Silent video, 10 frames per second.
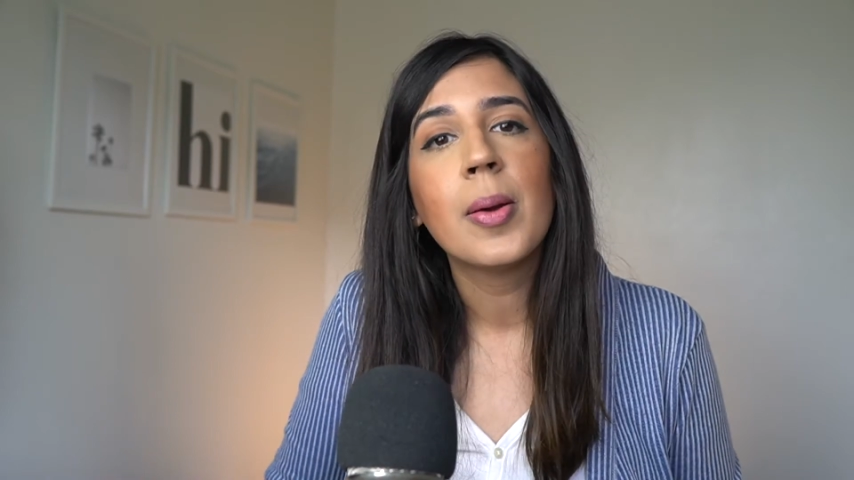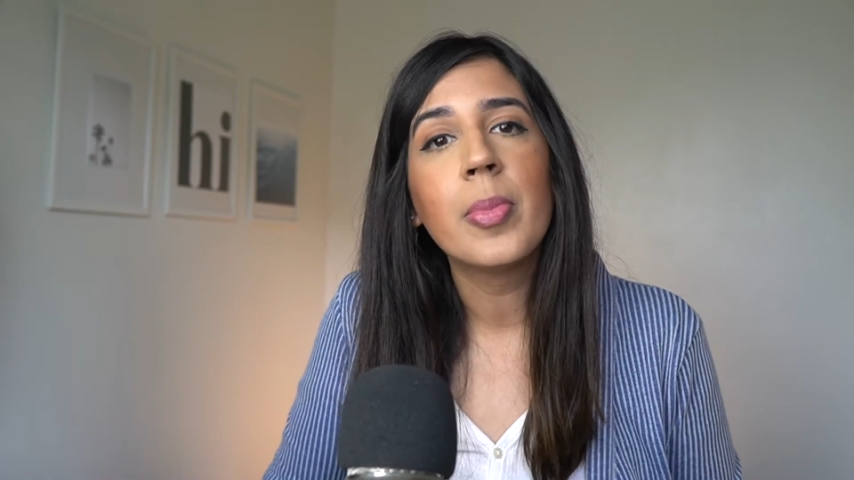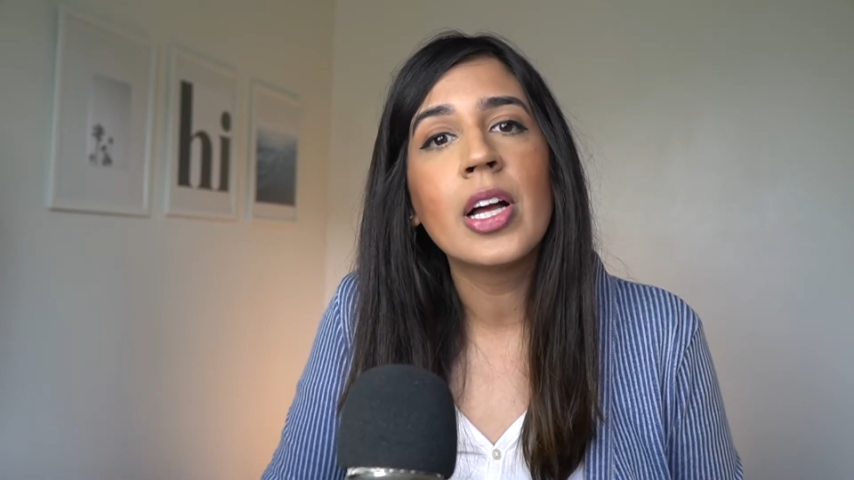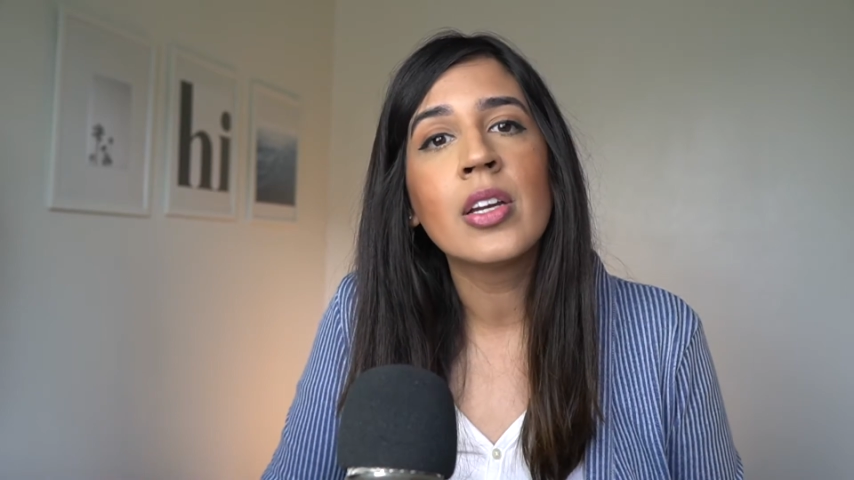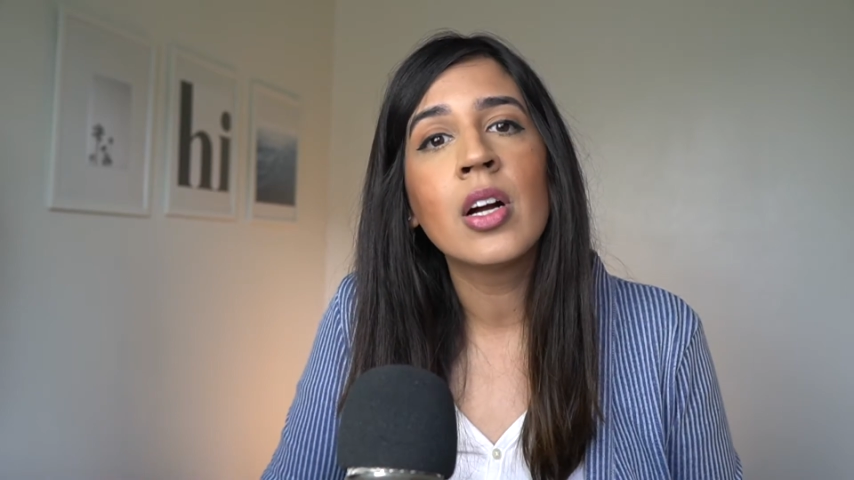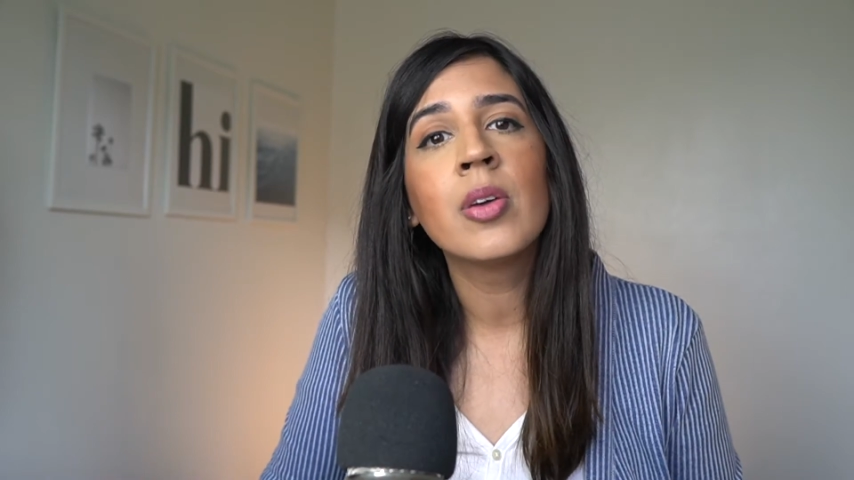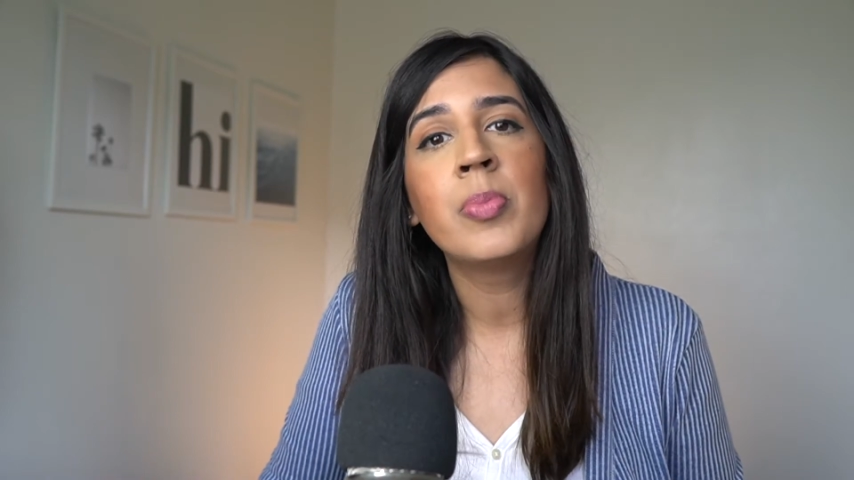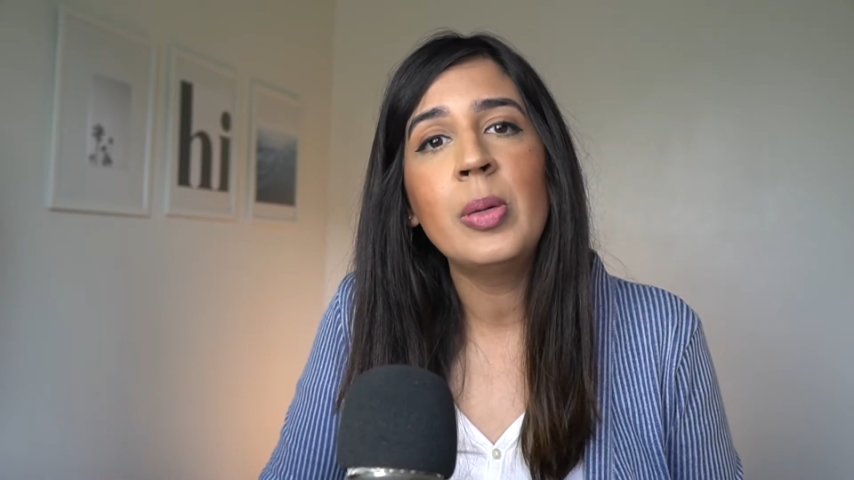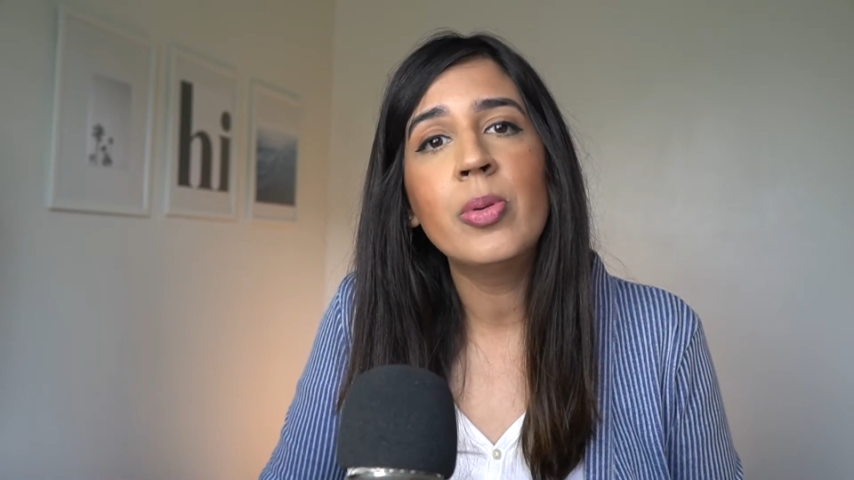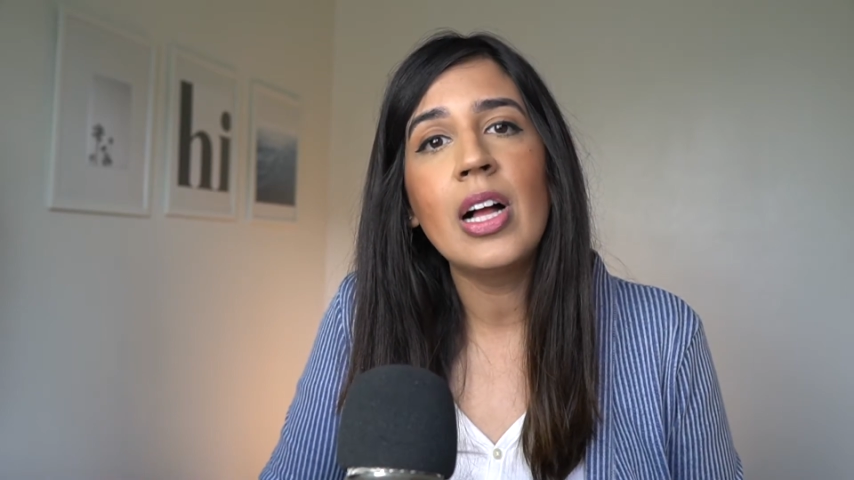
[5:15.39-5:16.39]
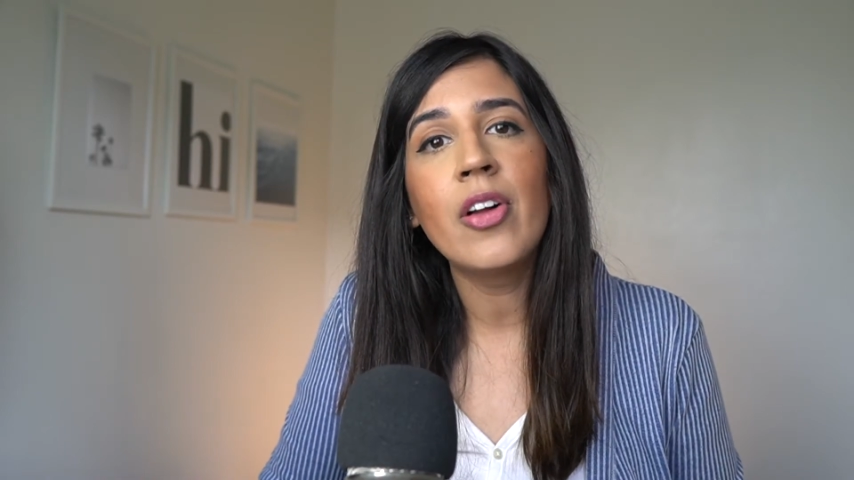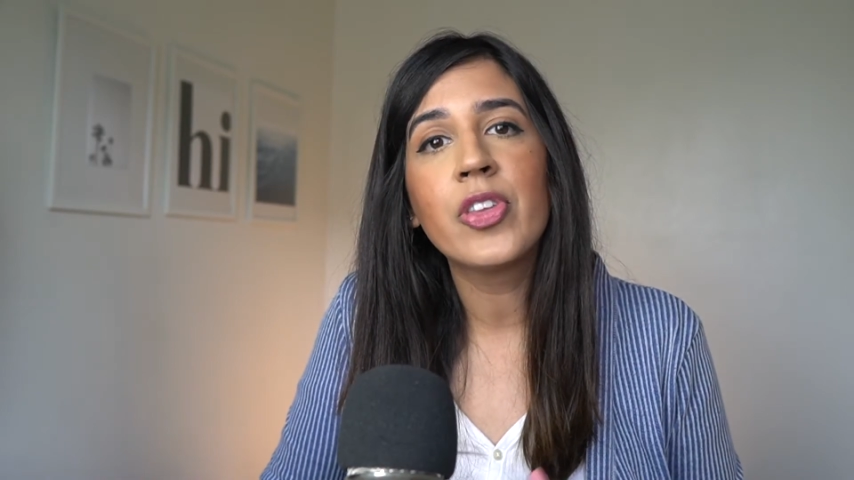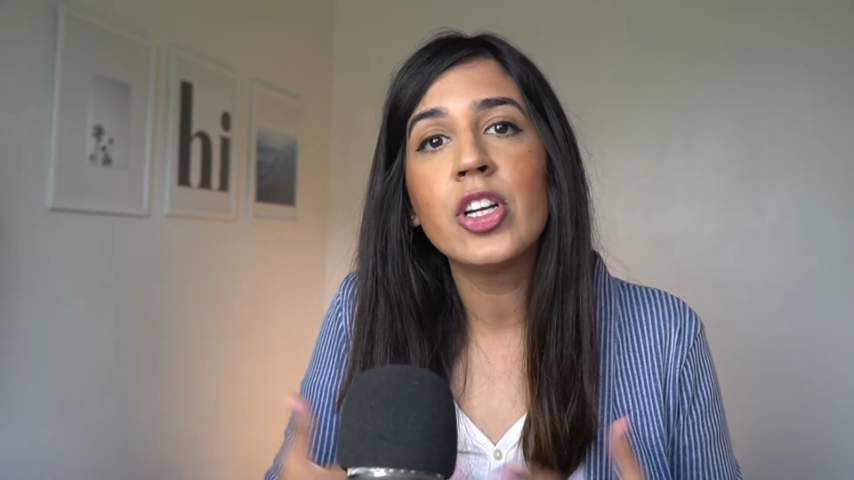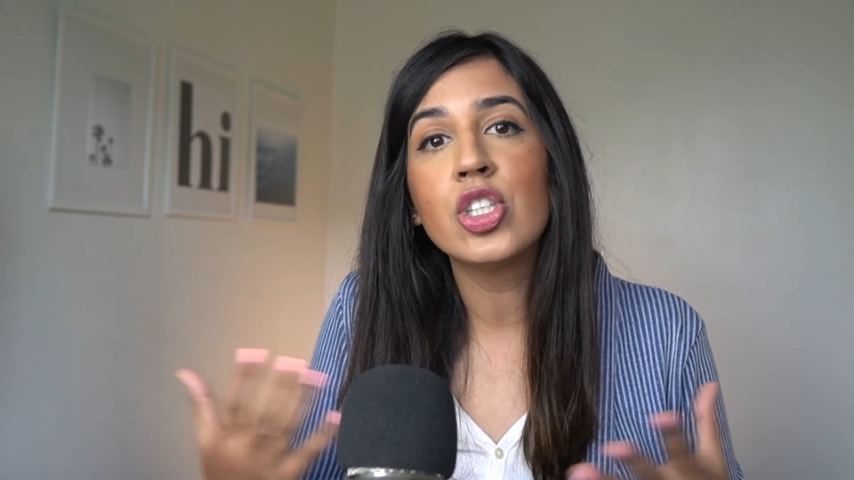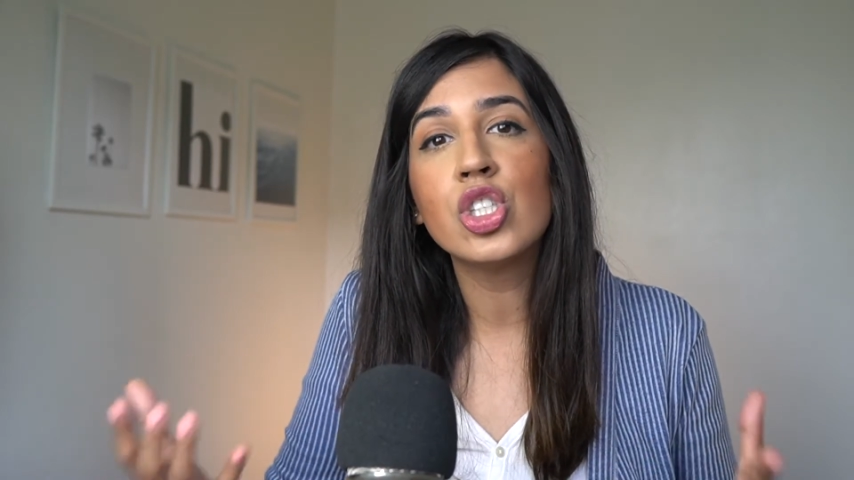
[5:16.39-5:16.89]
but people out
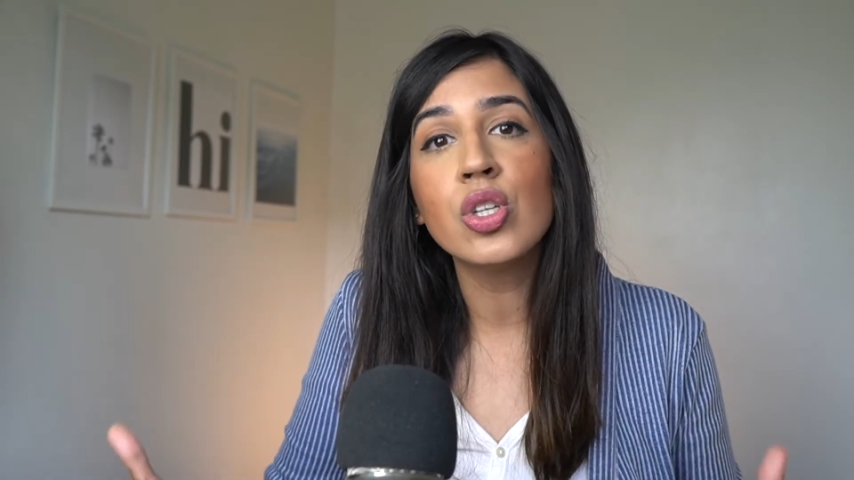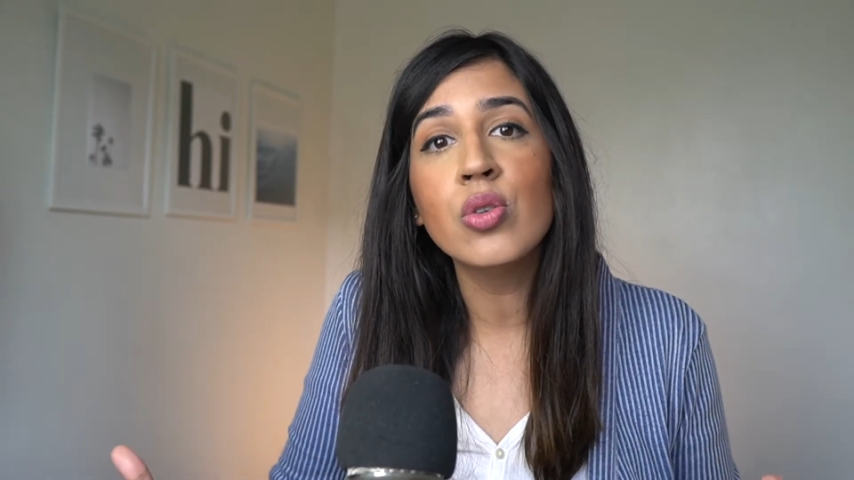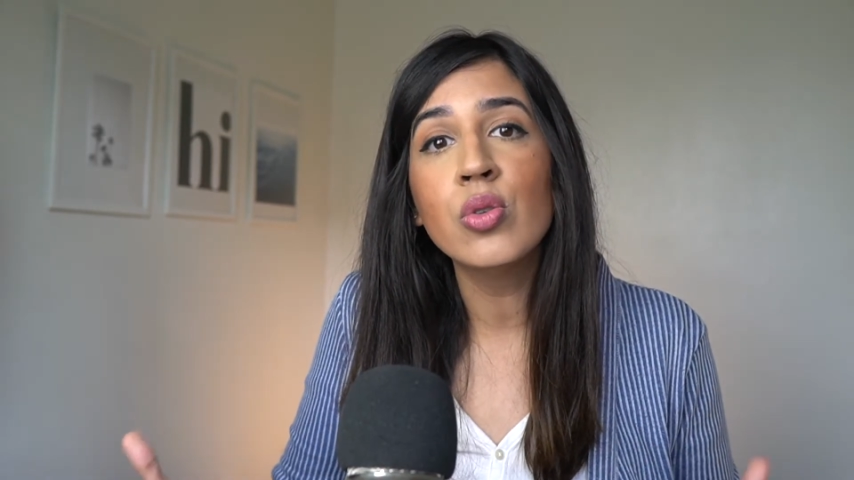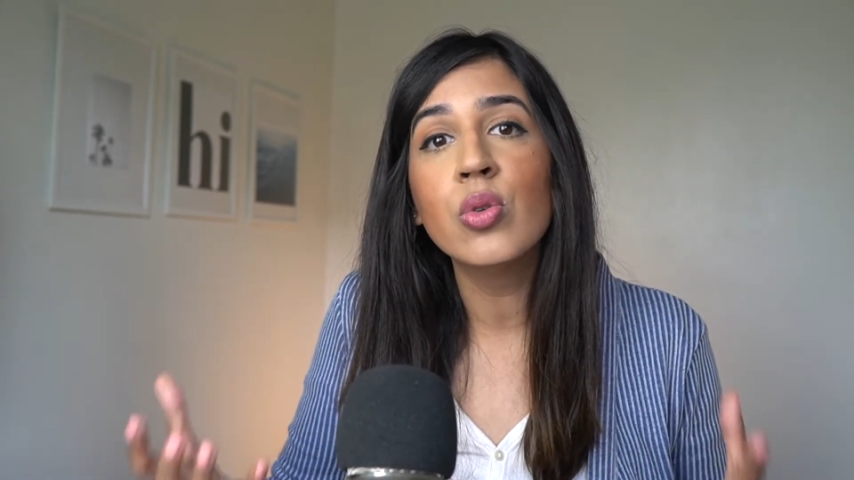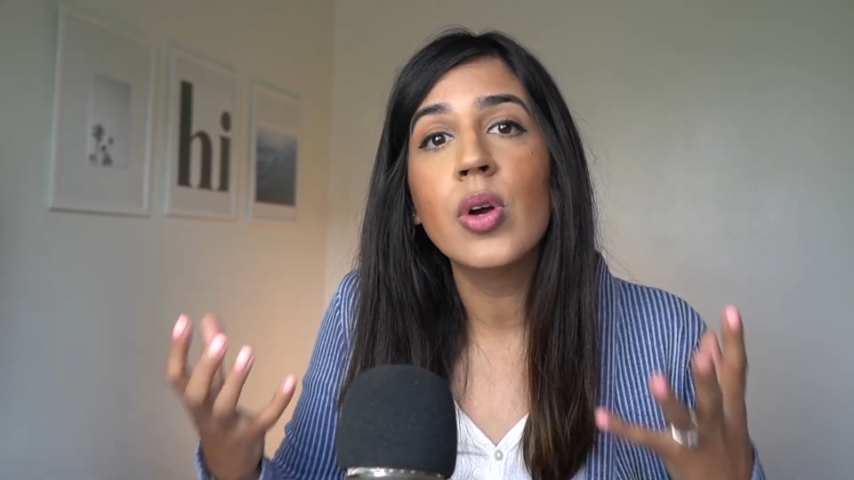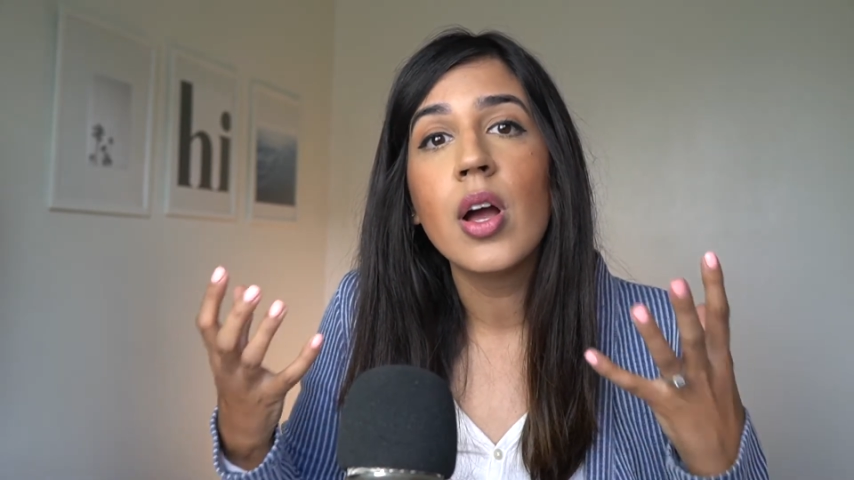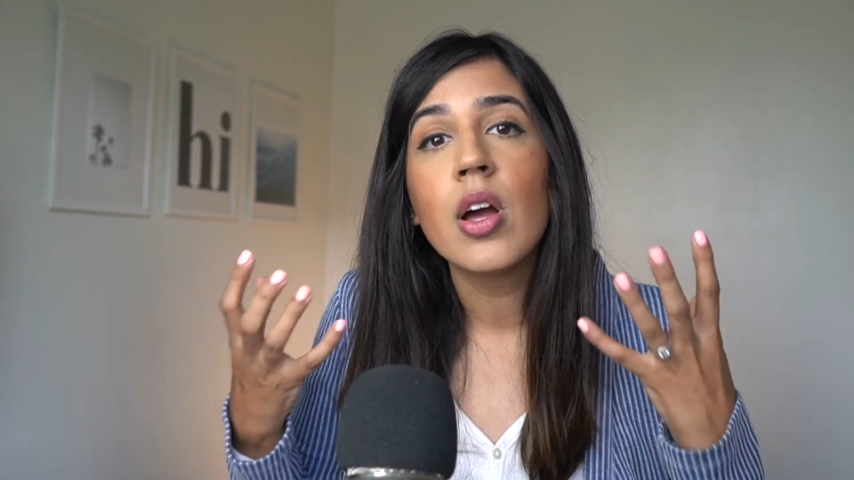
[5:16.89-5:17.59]
there do